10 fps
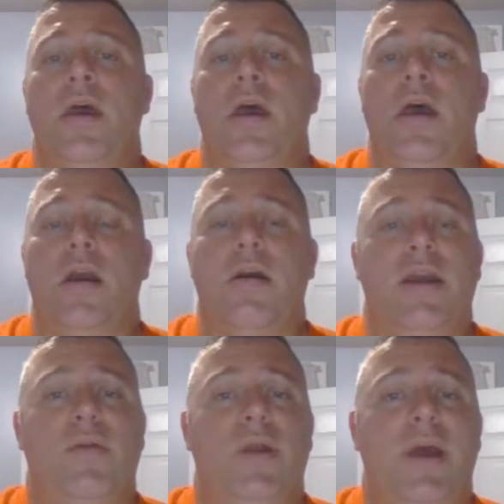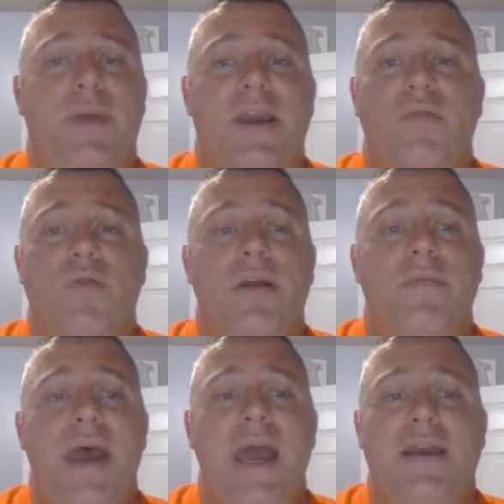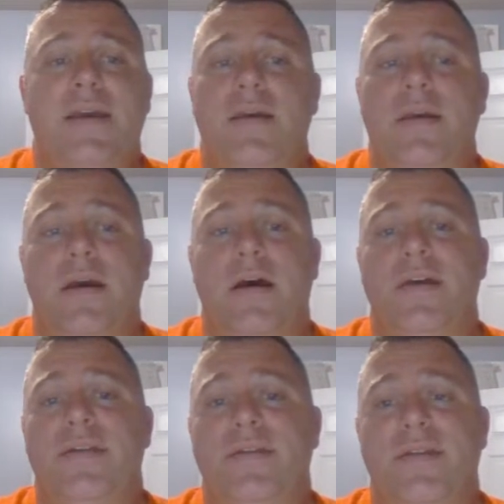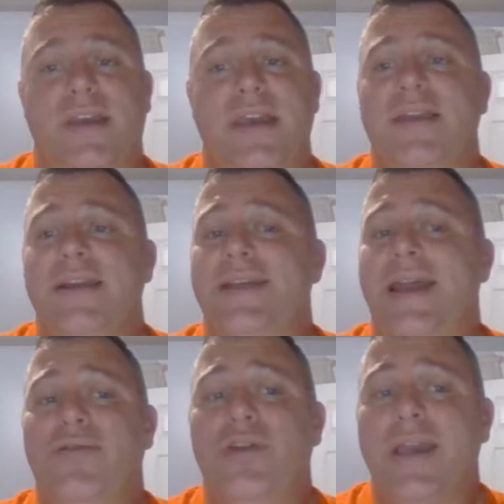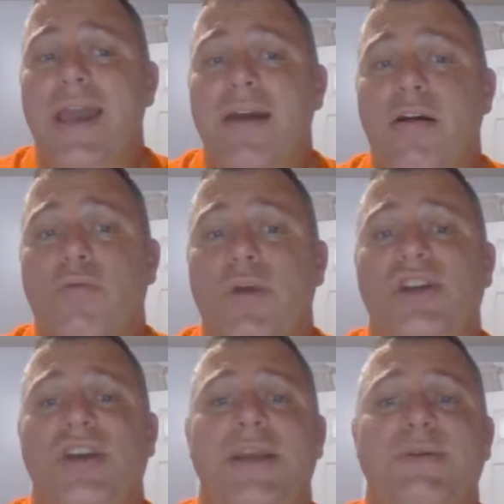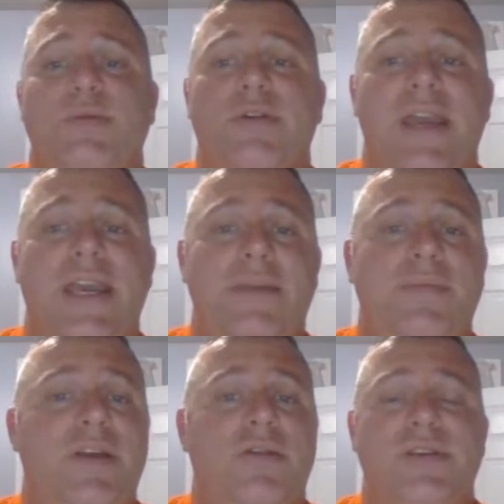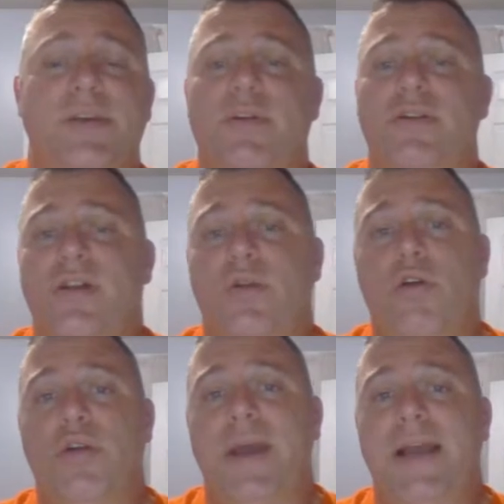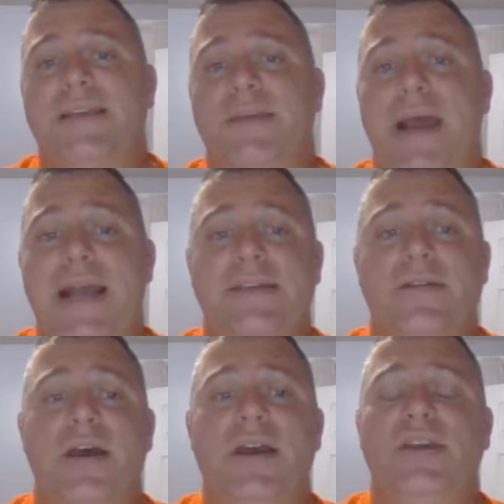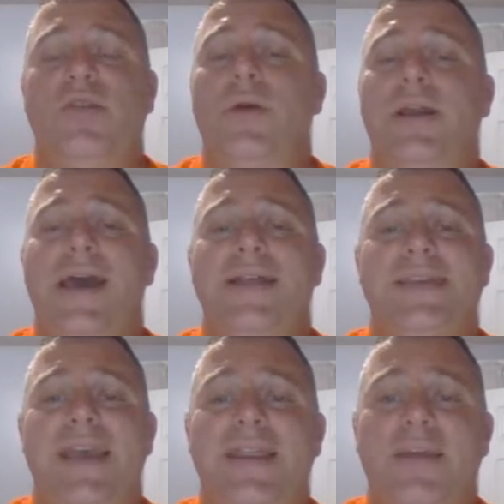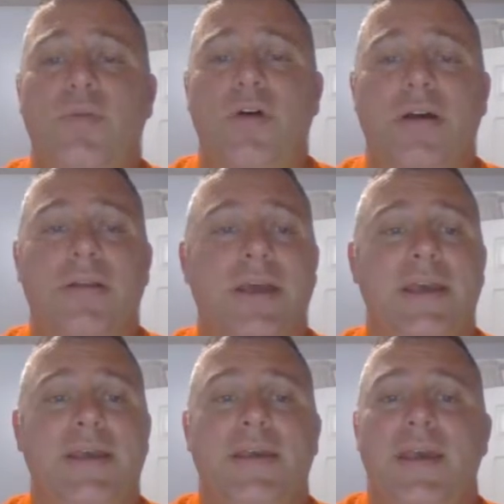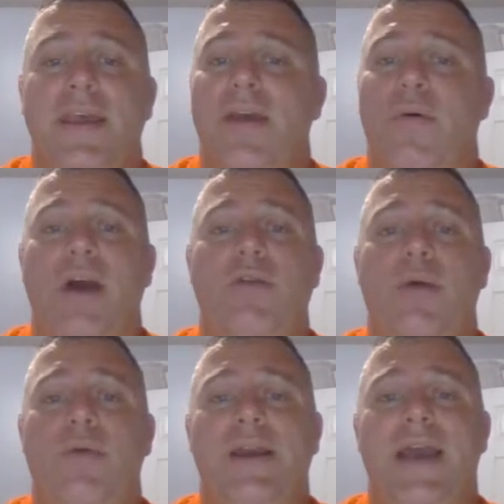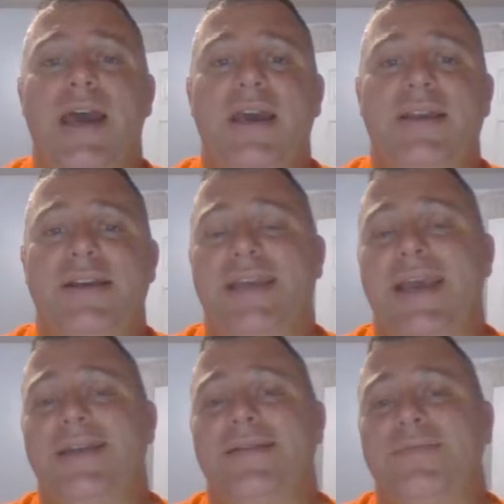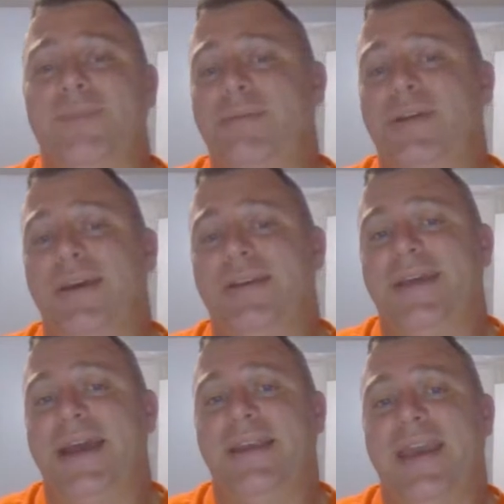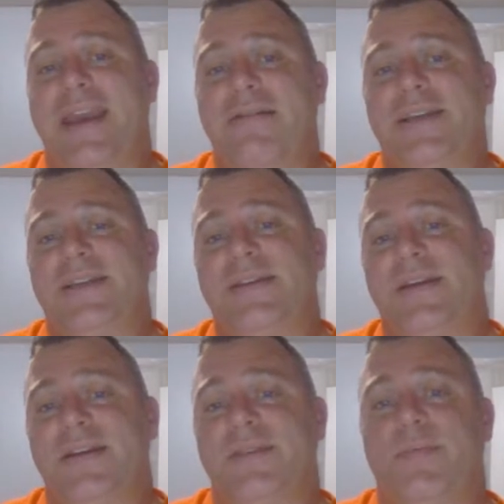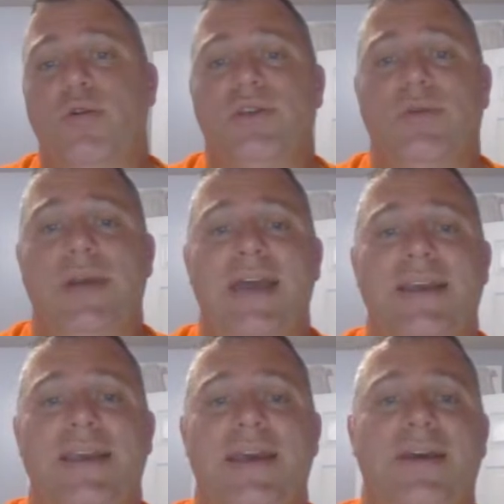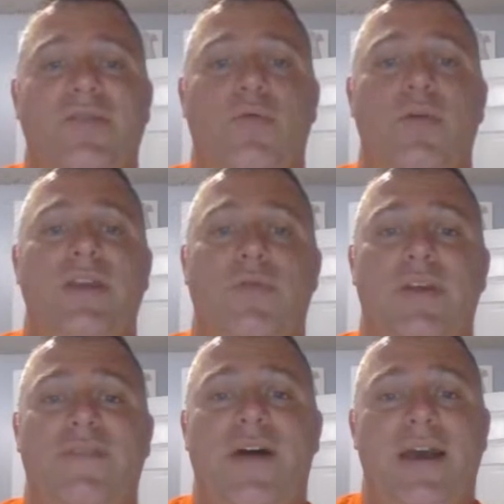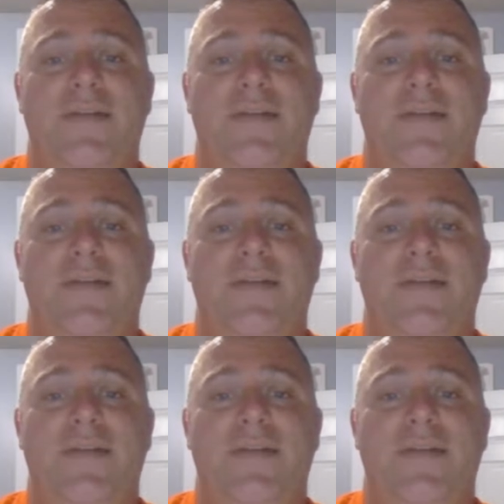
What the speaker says: All right, when I pick a running back, the key things that I look at are rushing attempts per game. Similar to the quarterbacks that pass a lot, you want a guy that's getting the ball. Like, why do I want a guy that's getting maybe like 10 carries as opposed to a guy that can get like 20, 25?